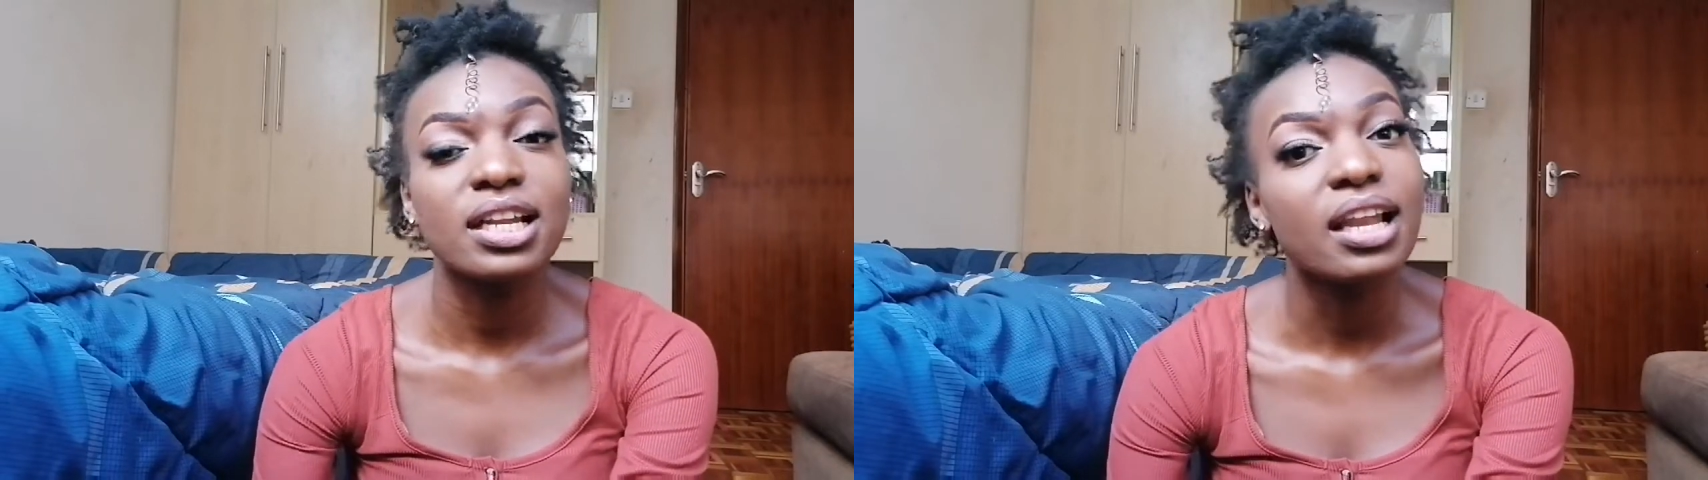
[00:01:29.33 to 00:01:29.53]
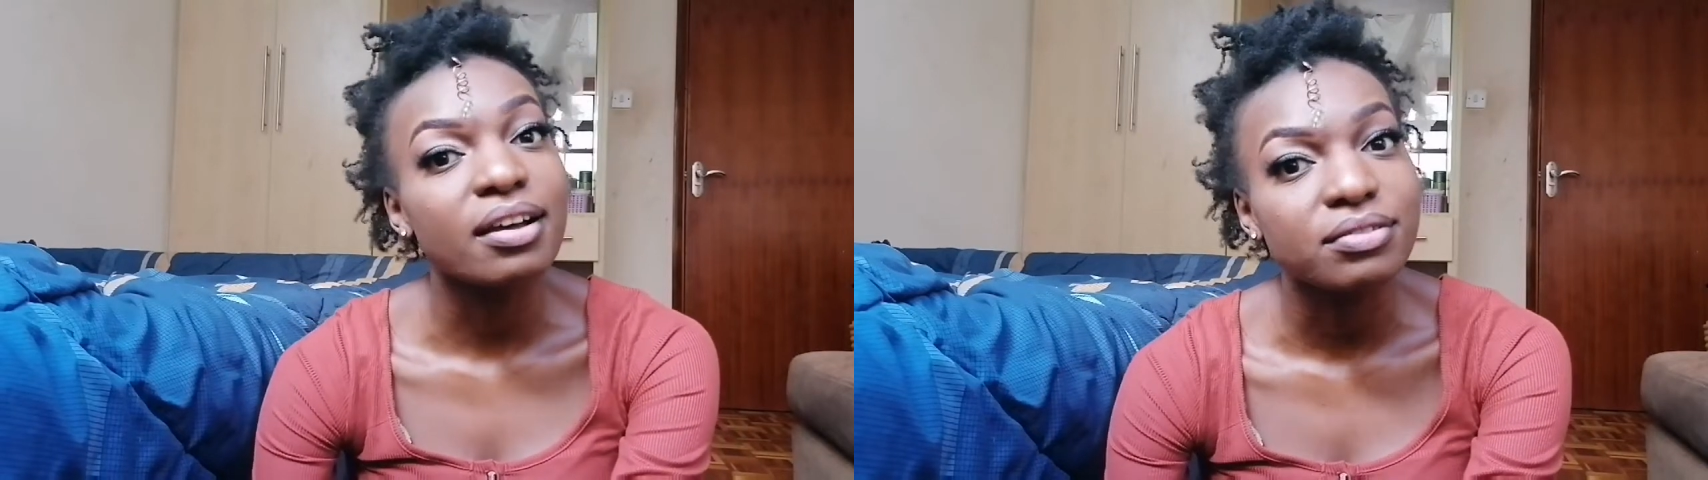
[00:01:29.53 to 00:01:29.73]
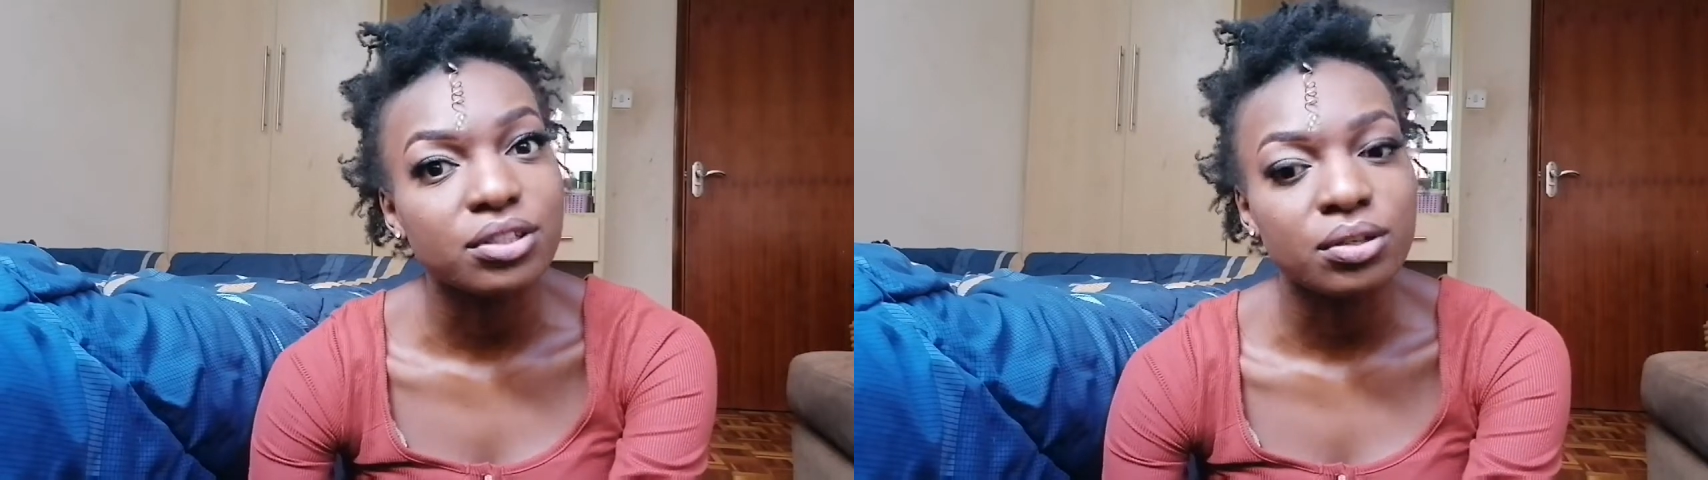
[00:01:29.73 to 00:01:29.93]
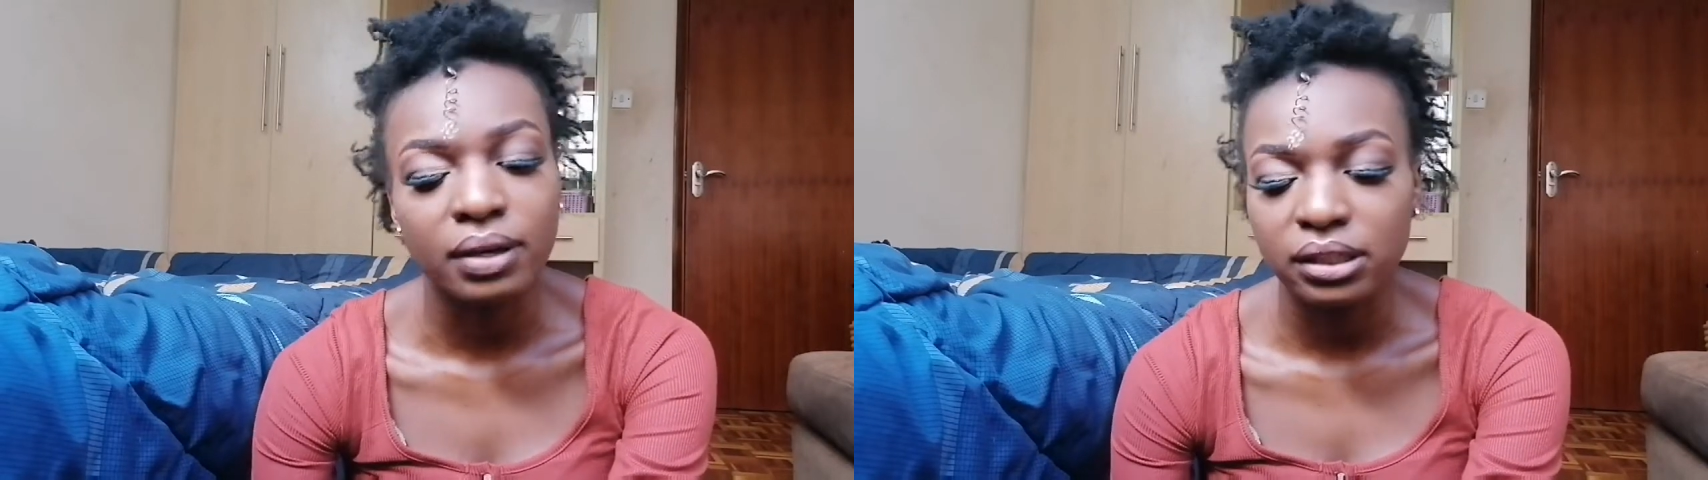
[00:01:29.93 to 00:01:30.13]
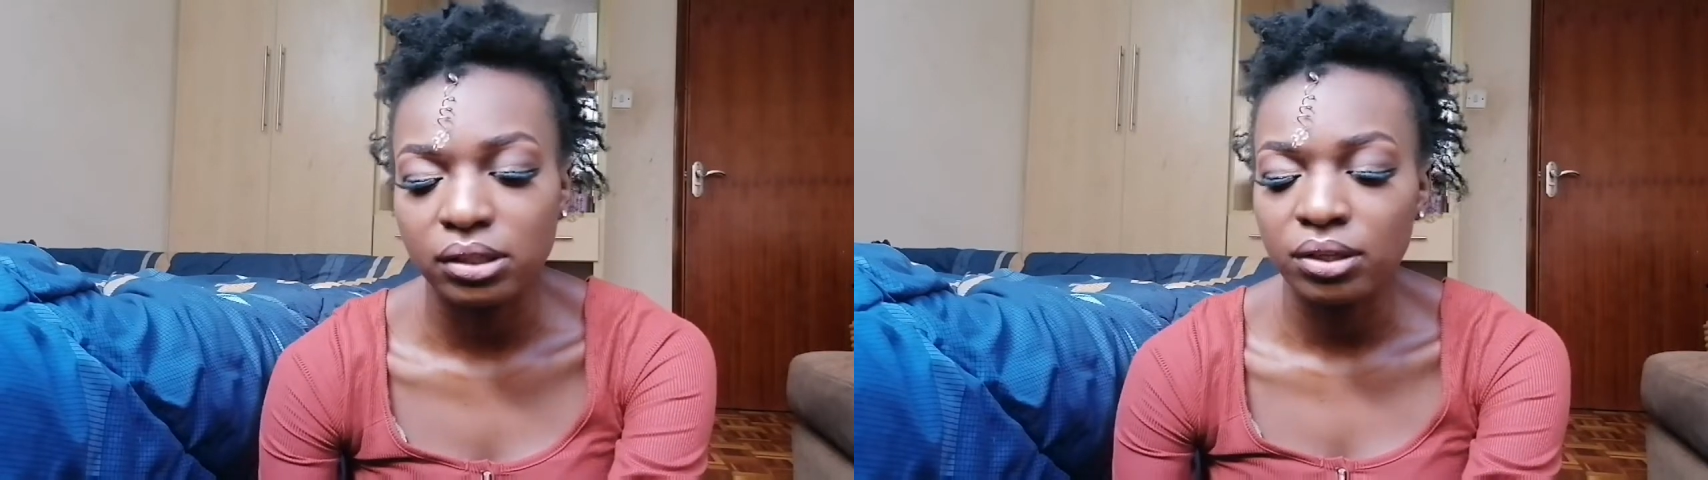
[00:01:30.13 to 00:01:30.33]
loves you
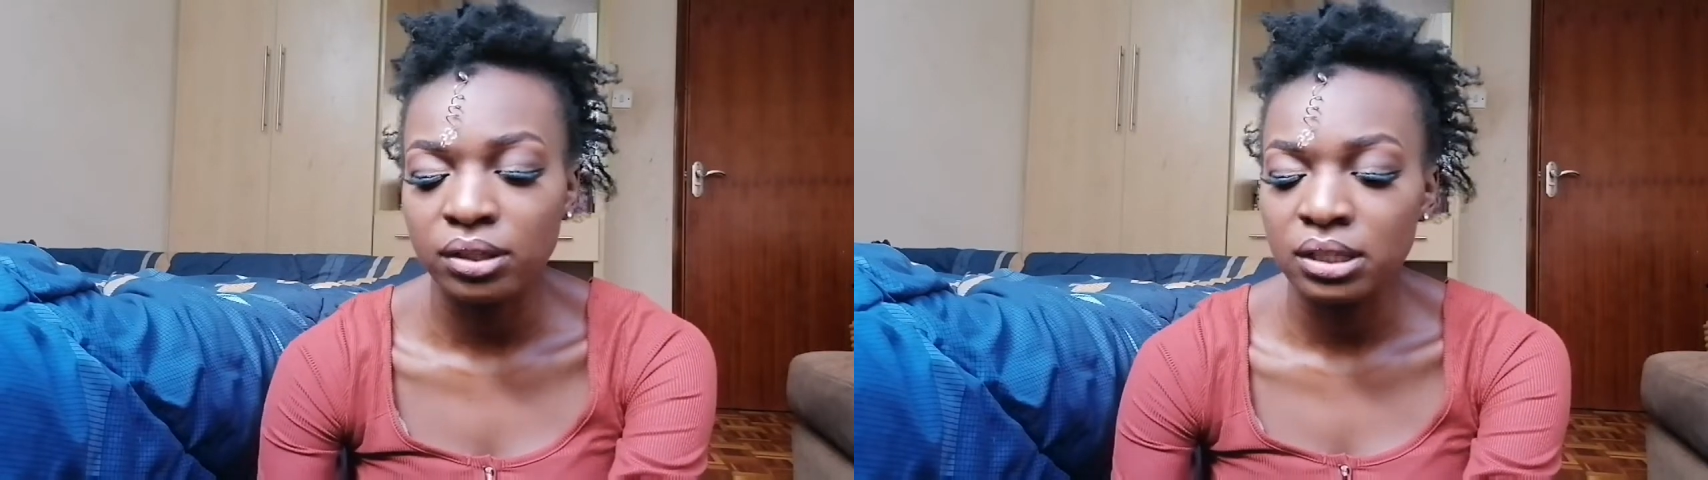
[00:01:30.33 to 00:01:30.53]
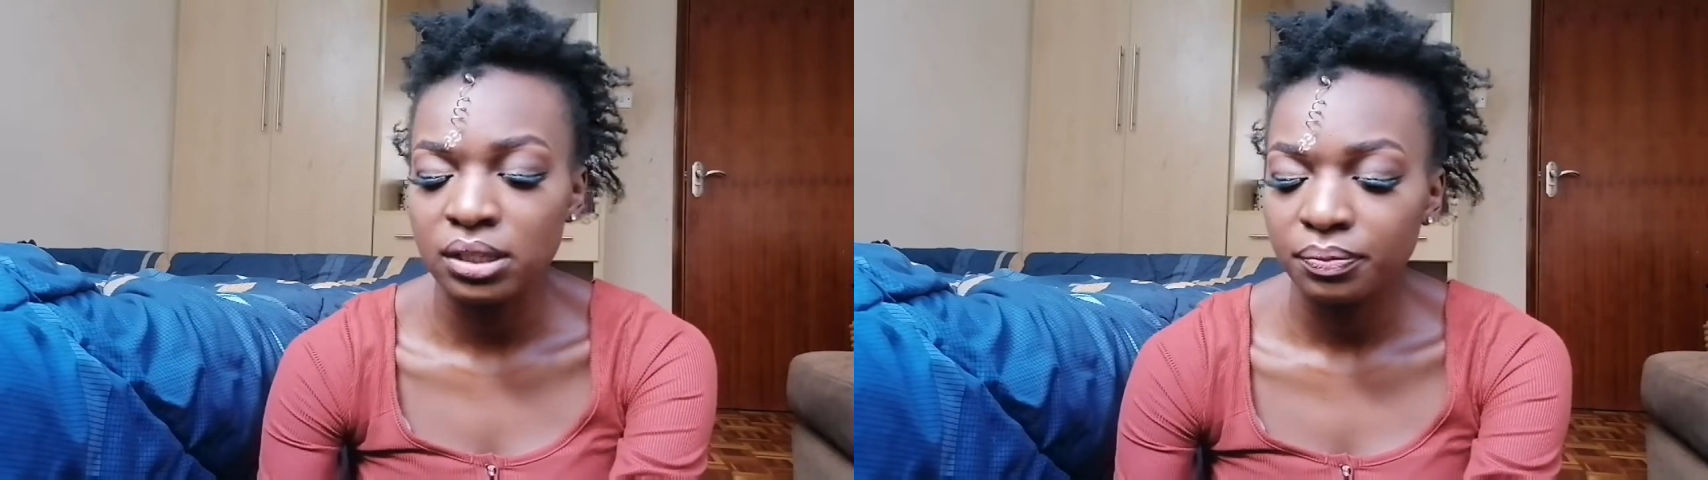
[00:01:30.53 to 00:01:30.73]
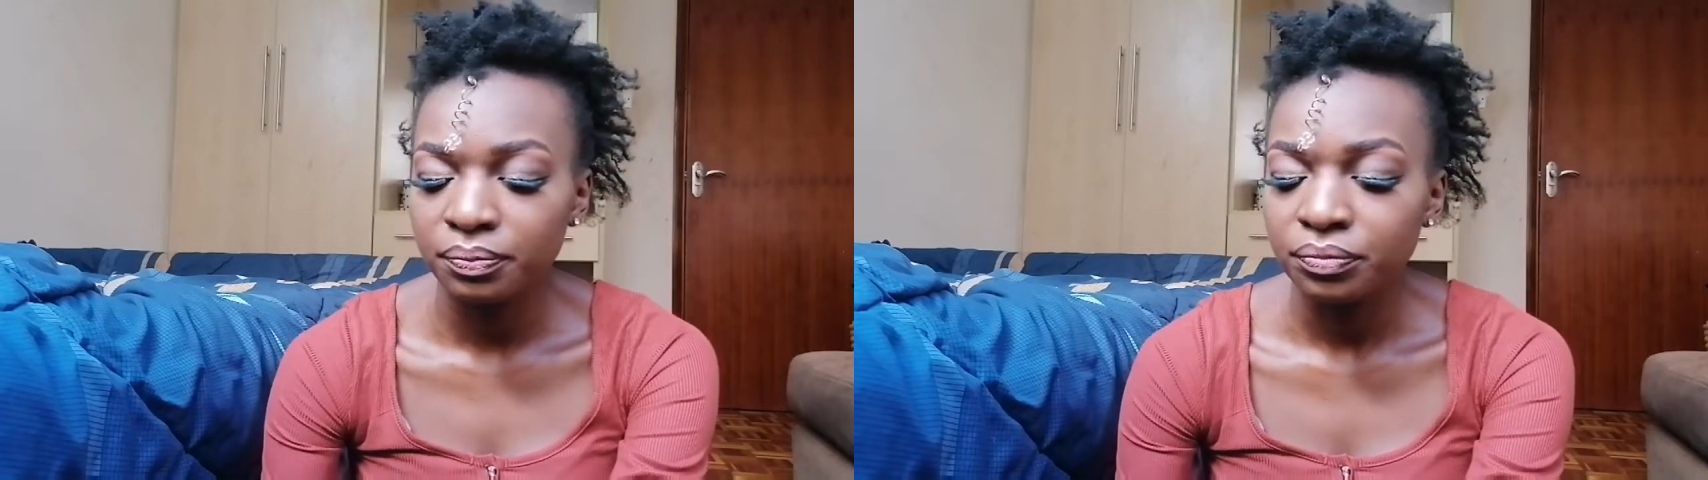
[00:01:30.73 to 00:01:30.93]
and God